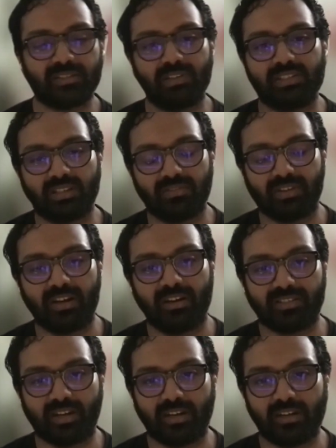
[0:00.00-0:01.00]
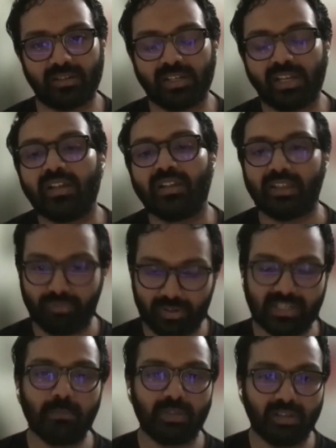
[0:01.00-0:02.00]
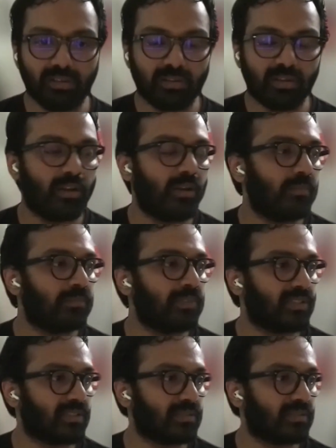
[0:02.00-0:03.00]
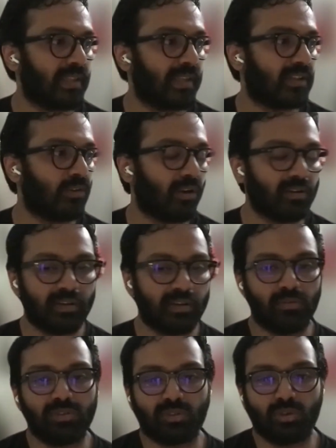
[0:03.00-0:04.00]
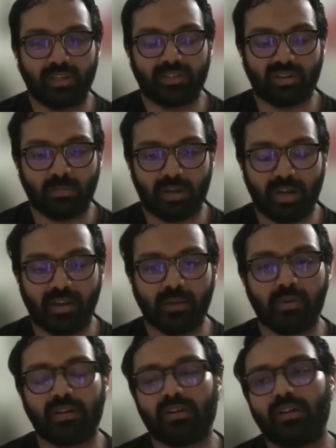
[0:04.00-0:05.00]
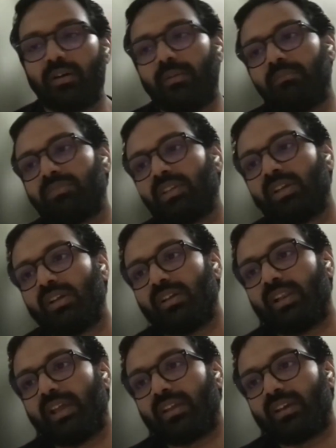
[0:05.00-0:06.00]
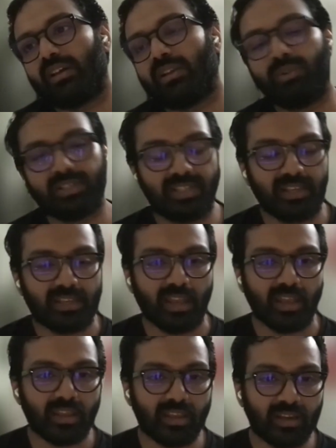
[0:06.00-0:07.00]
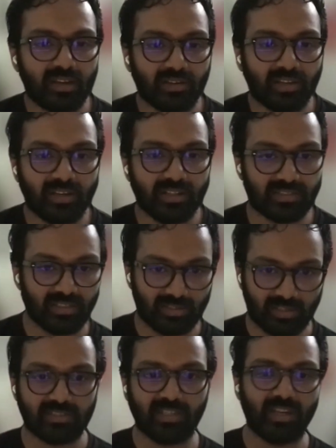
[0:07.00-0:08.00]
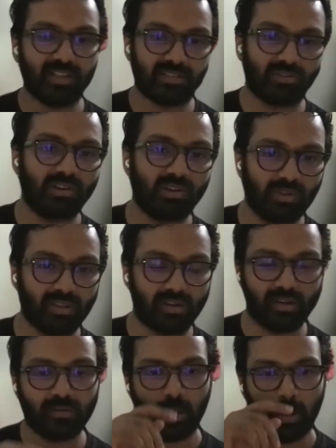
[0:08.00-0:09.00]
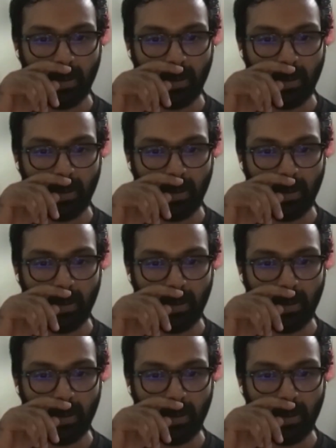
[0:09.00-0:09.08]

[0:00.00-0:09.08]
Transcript: But it's a very interesting idea. Like for example, this is like not so extreme an idea, but Louis C.K. in his like series called Louis, right?